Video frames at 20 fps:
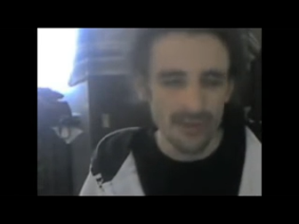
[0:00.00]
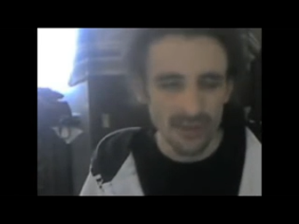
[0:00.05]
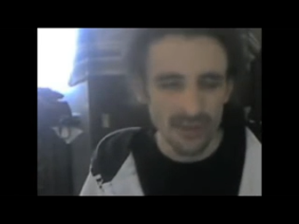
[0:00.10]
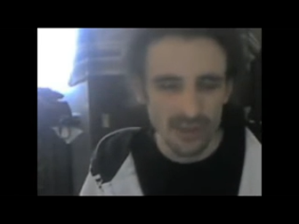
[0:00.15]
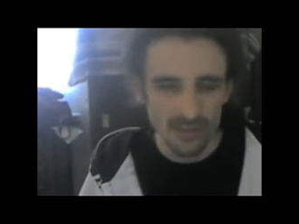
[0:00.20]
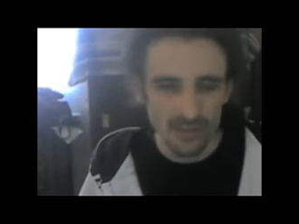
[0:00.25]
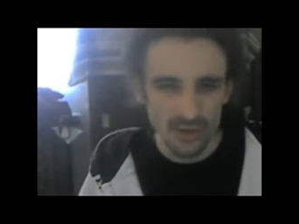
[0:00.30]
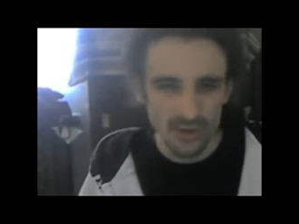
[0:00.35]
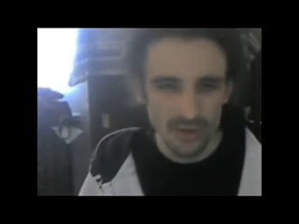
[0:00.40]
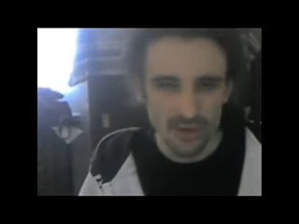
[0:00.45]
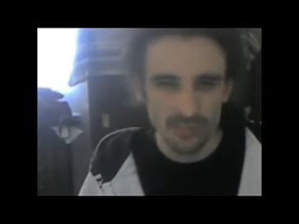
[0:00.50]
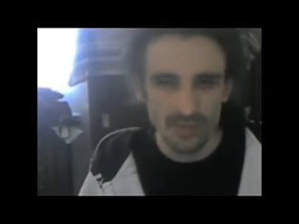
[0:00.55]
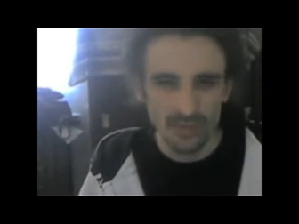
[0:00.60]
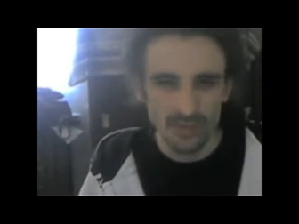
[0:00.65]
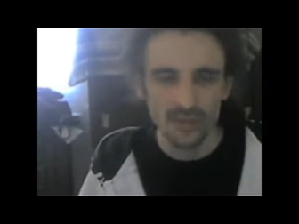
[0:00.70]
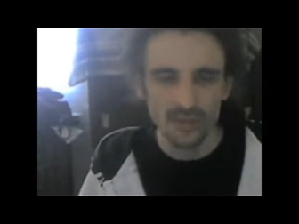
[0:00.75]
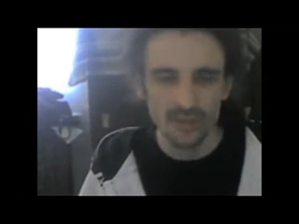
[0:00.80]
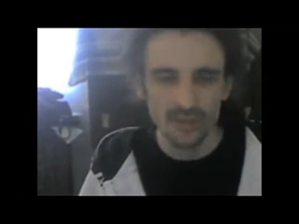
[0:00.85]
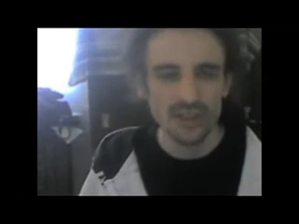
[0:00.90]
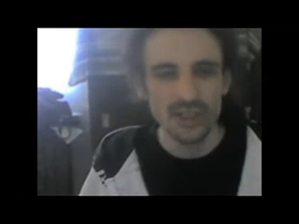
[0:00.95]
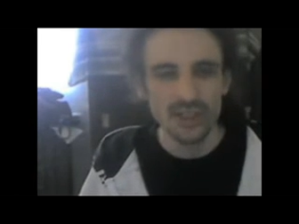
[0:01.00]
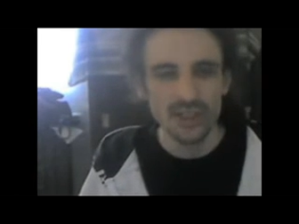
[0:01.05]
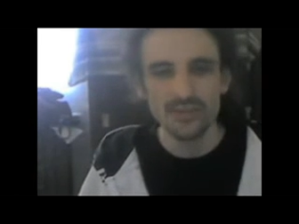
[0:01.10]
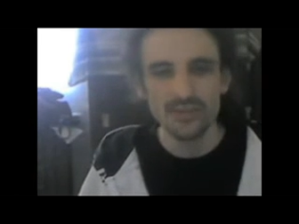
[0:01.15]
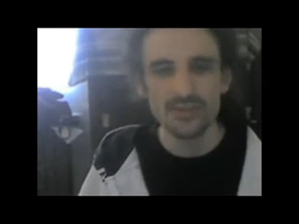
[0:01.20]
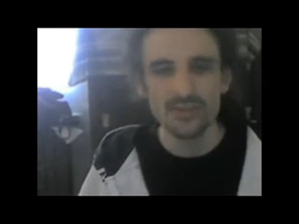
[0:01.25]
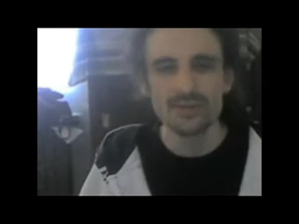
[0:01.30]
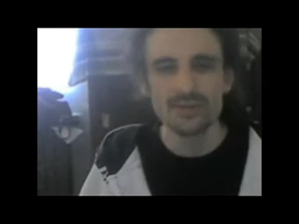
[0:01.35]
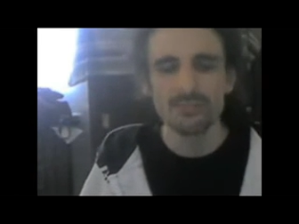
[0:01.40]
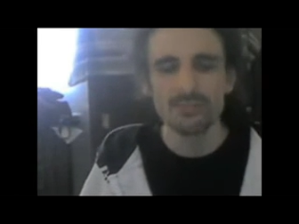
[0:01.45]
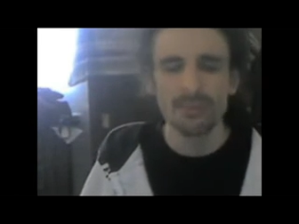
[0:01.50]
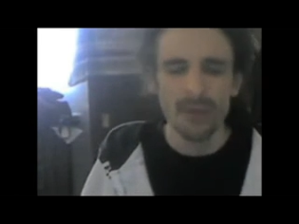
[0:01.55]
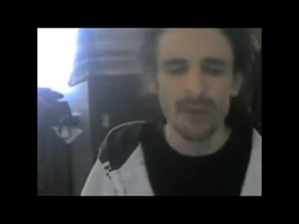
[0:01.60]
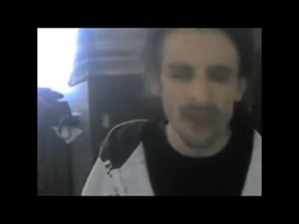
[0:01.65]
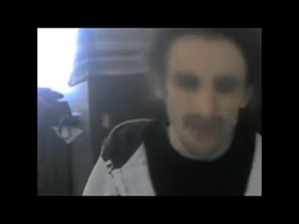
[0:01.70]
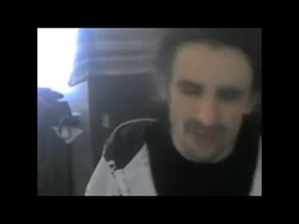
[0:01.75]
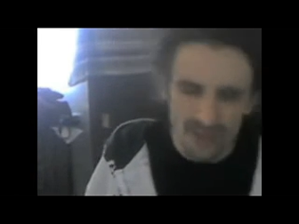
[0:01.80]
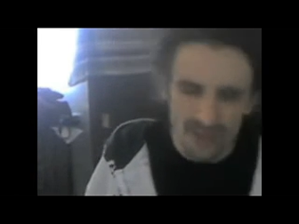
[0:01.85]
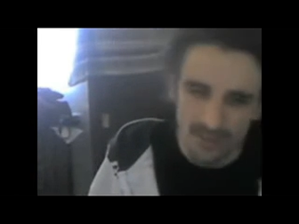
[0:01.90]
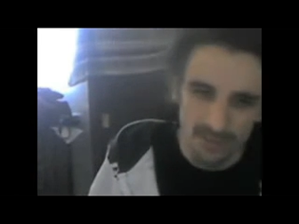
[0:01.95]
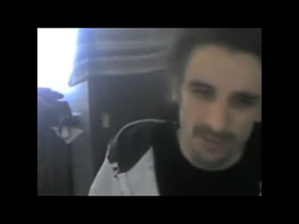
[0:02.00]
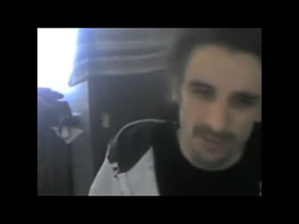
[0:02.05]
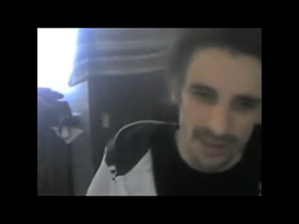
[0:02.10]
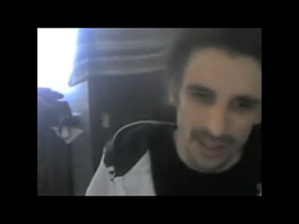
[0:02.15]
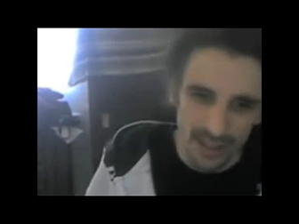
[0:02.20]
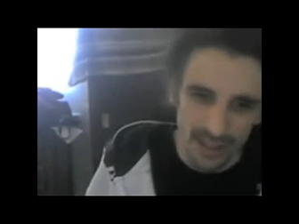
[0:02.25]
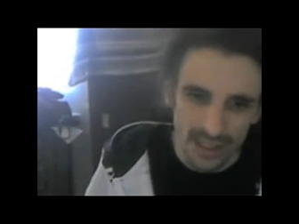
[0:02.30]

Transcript: because she was possibly